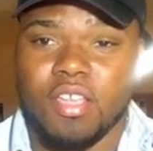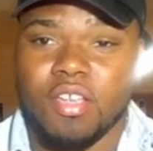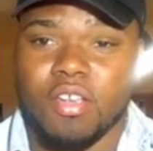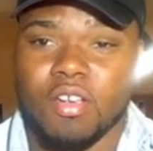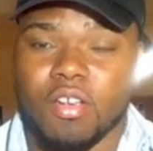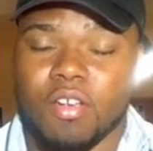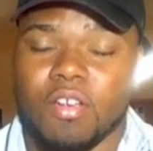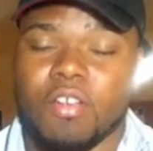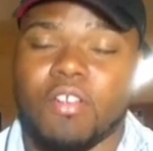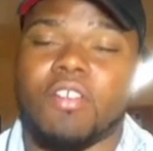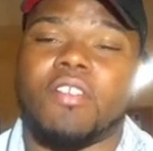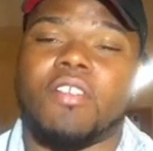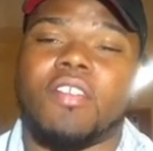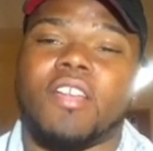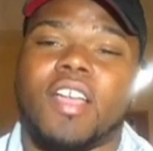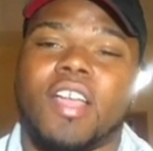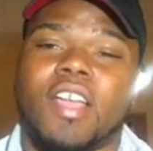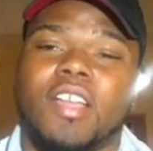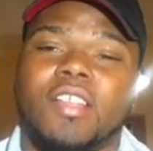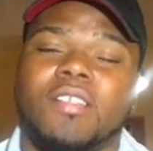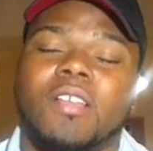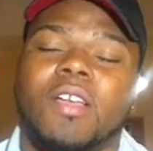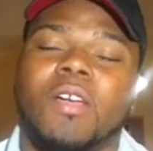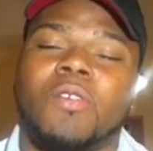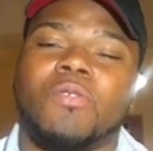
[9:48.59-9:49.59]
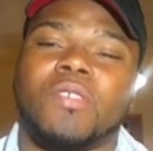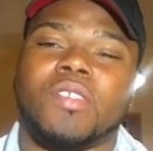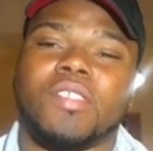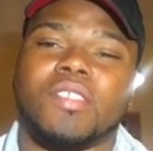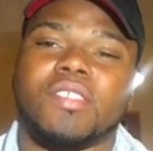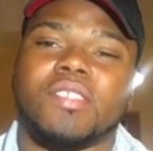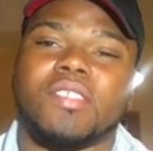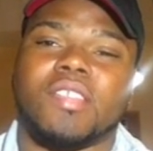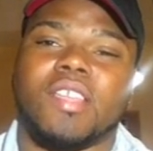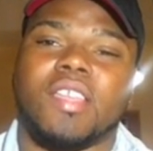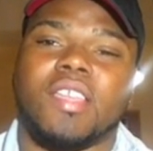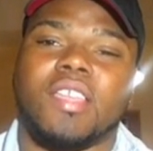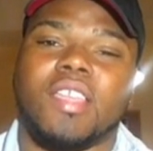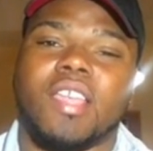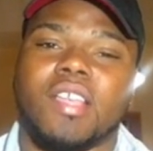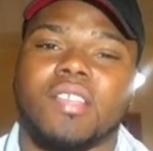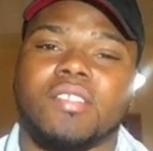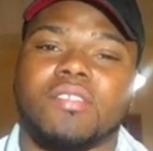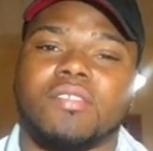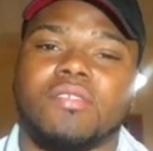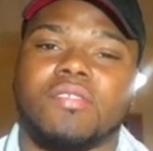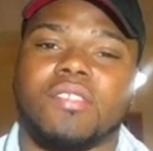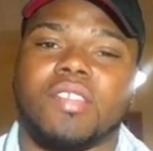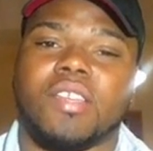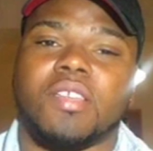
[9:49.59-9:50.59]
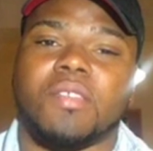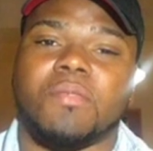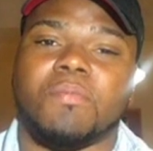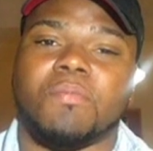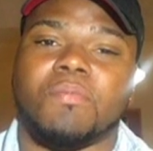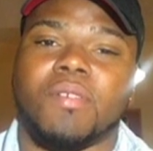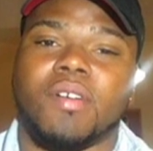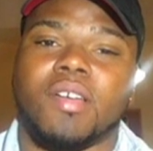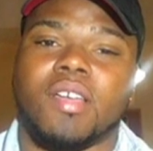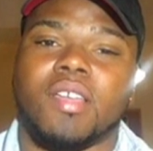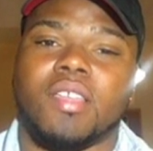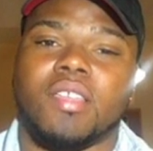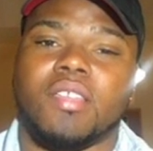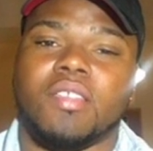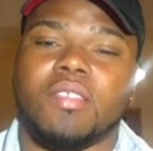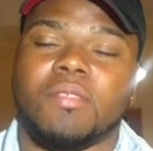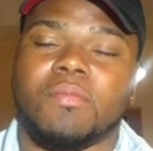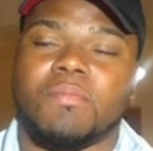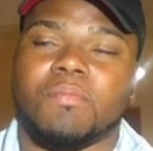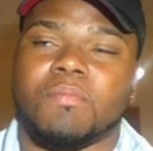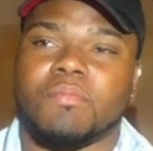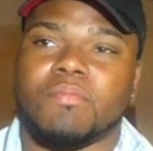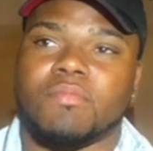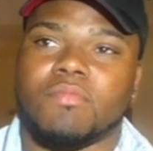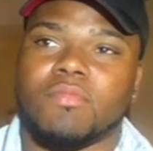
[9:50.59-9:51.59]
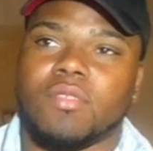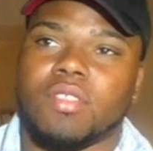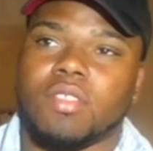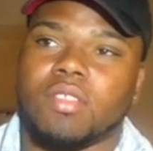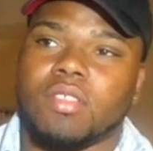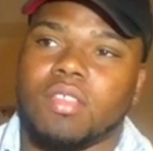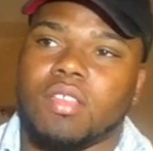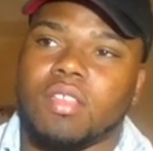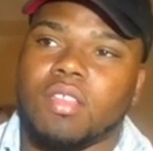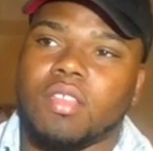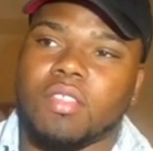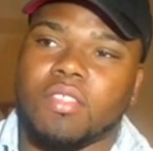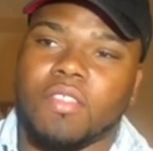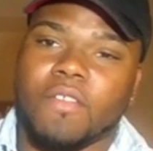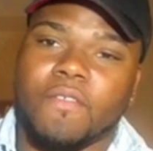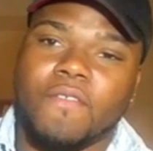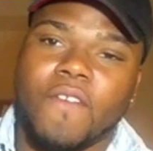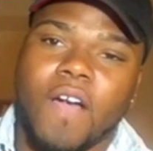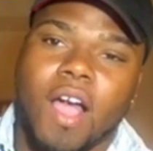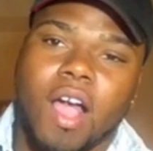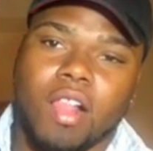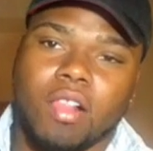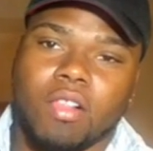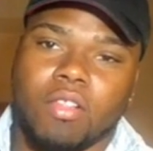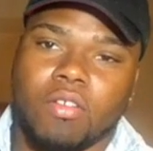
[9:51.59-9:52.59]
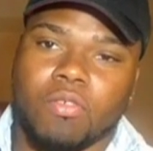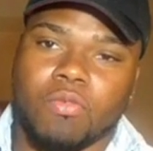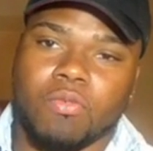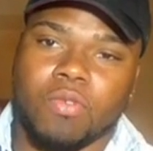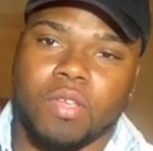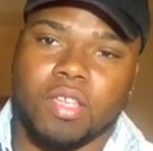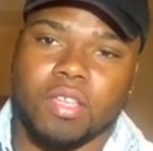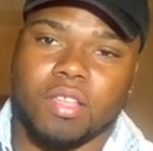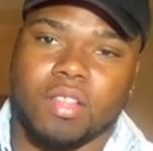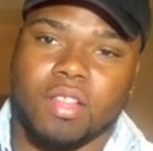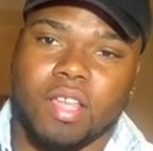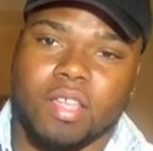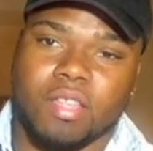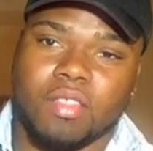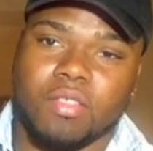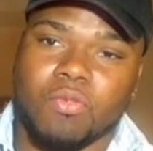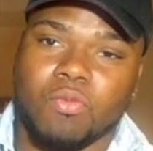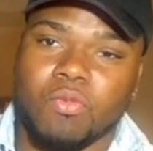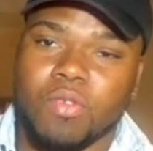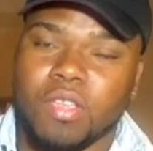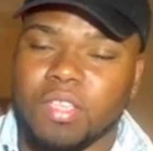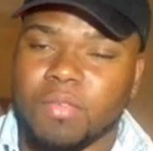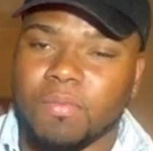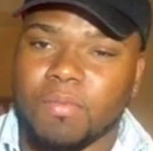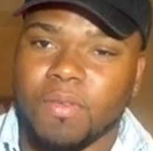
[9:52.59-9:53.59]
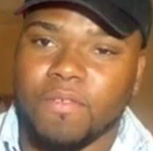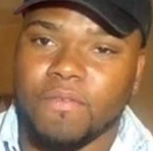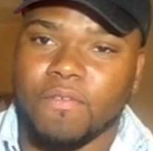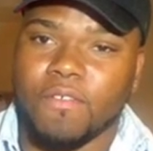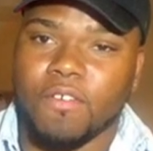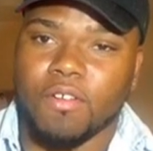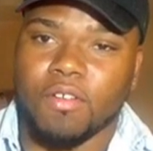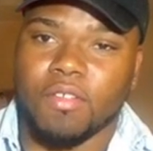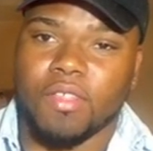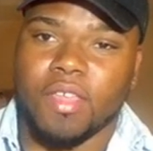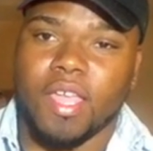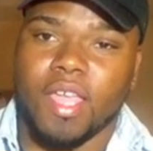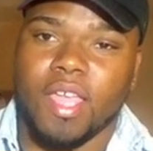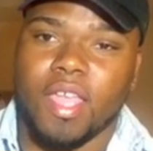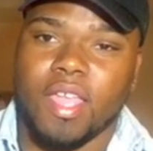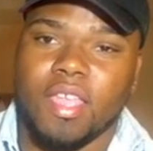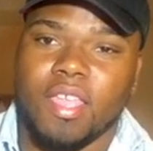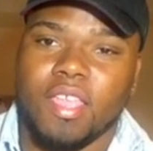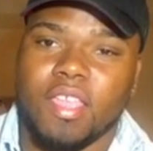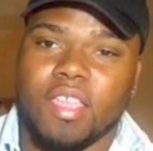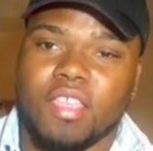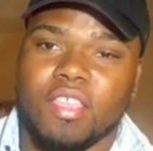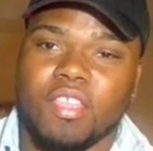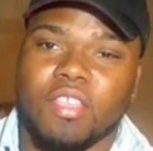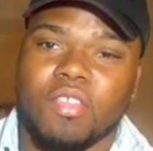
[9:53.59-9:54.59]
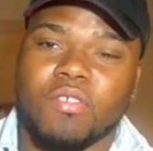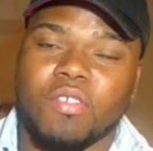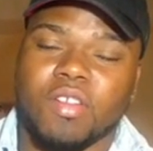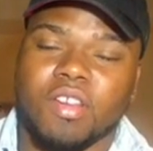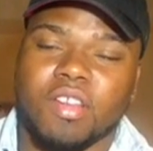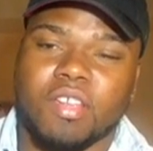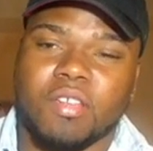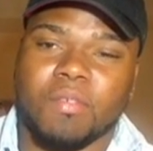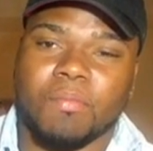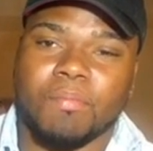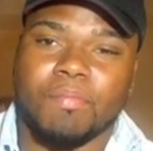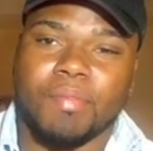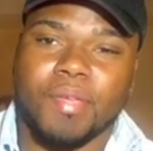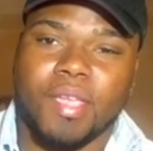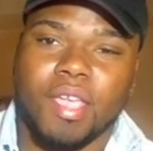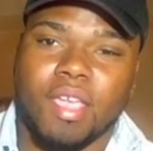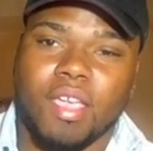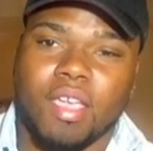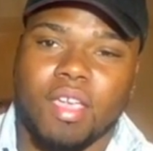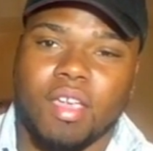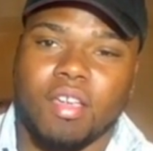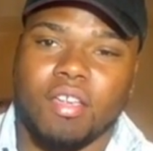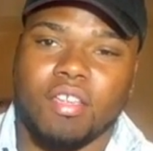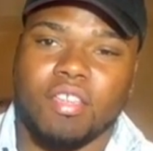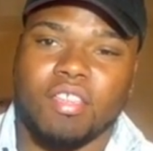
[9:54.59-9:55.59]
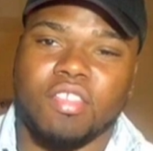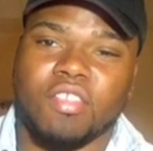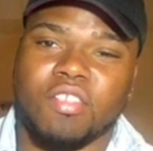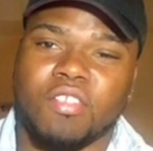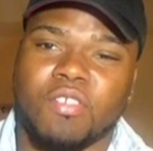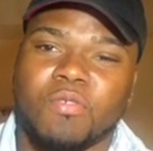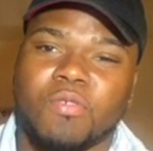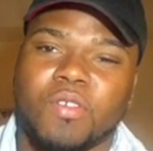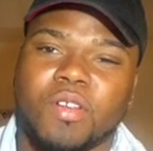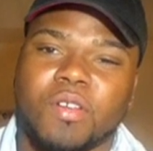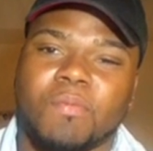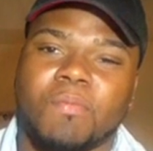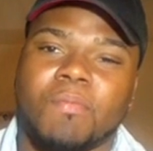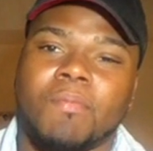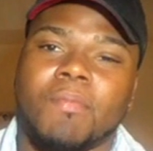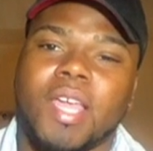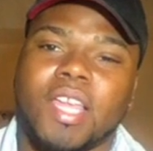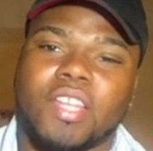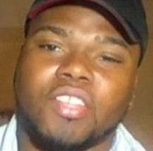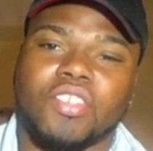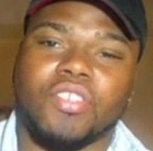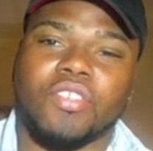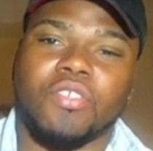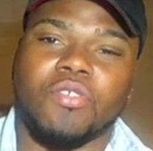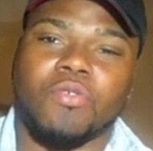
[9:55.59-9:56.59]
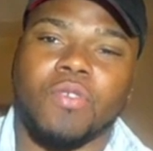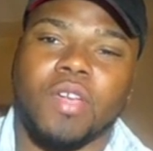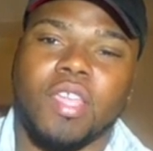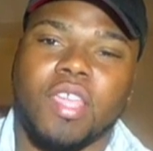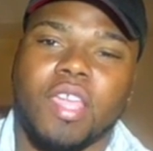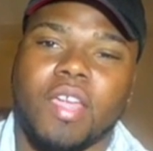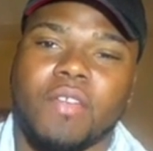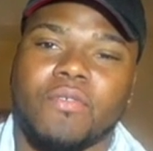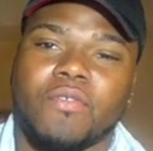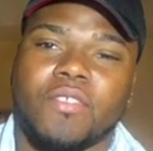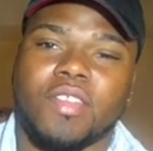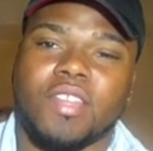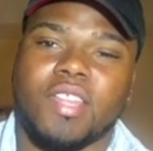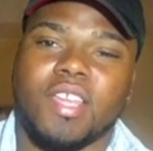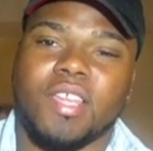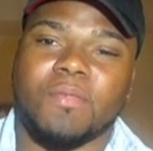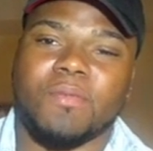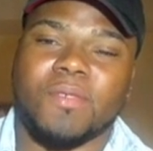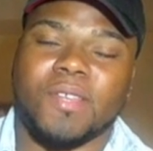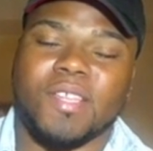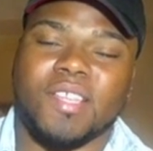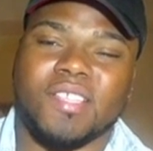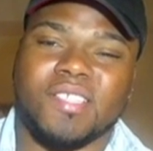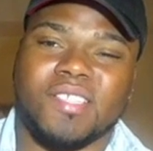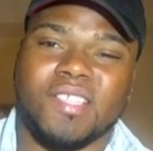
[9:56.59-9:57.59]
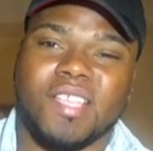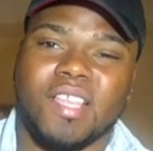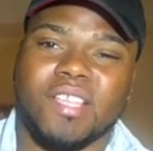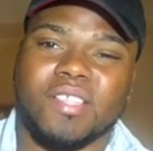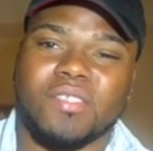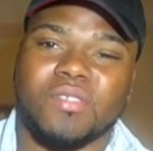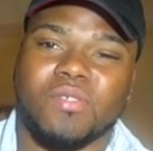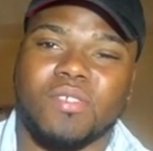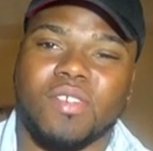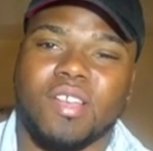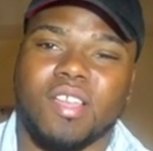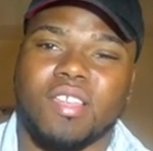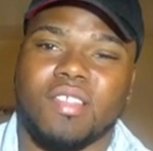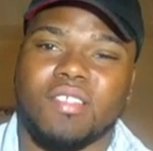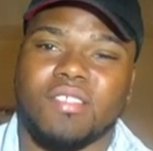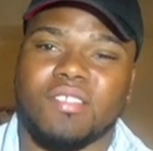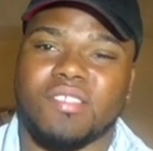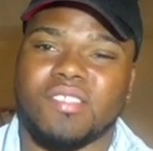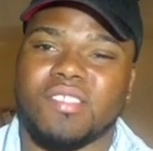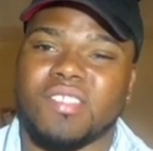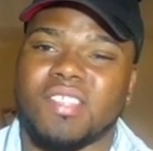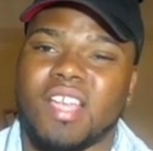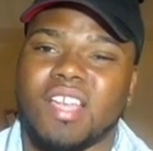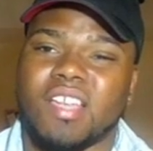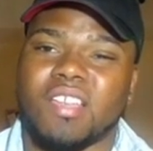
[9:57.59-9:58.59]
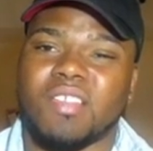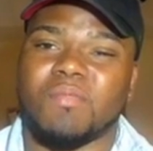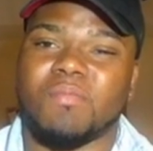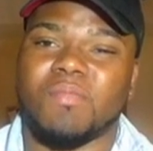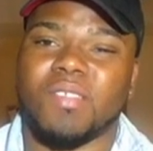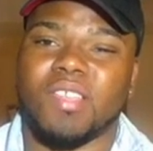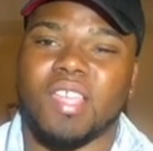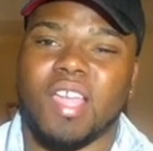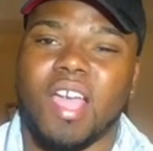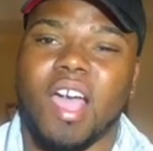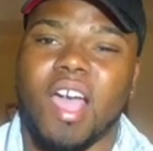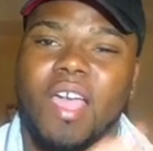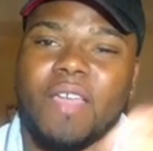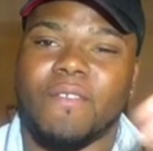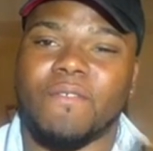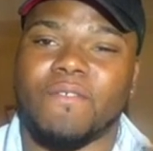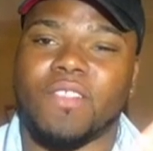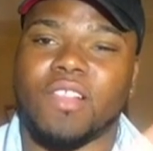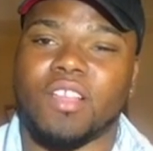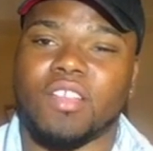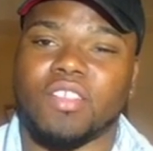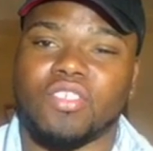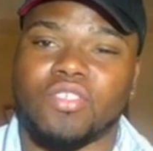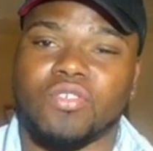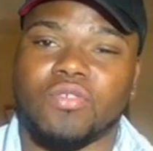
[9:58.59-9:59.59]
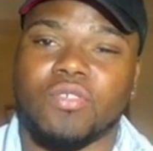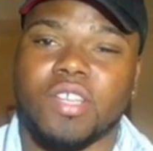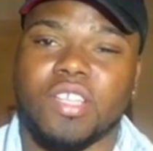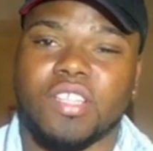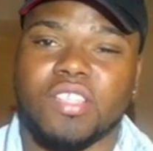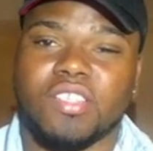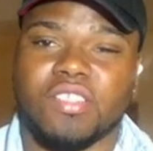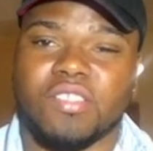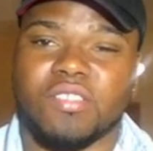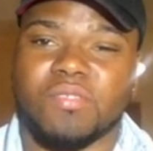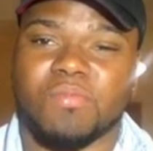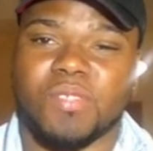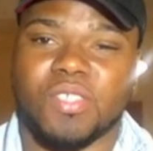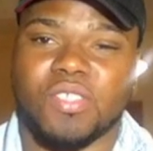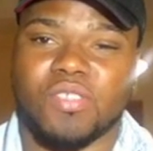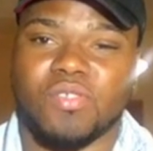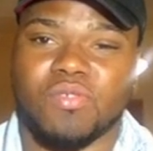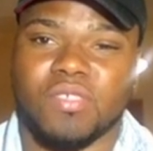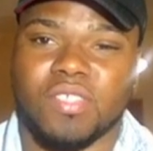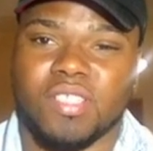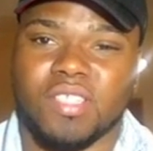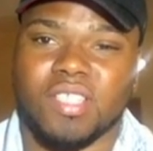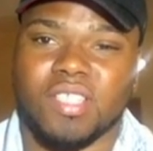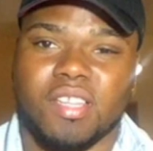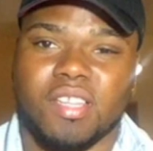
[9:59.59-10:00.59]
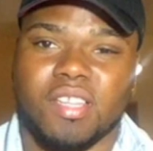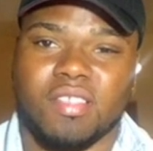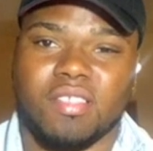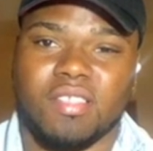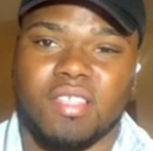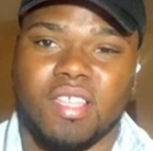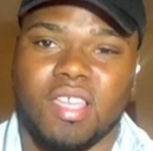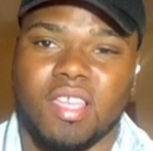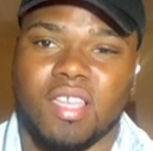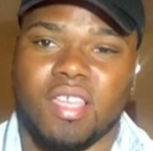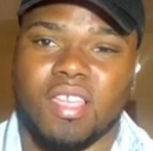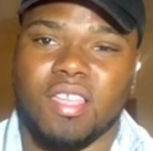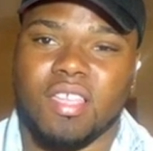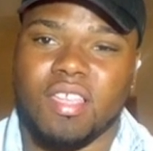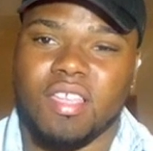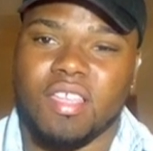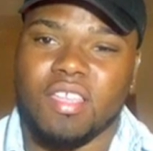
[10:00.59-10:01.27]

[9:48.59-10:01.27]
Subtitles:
Or I wouldn't say yesterday, but the following week, like the week before that. You want to compare, you don't want to measure weight every day, because guess what? There's not going to be high fluctuations between to day.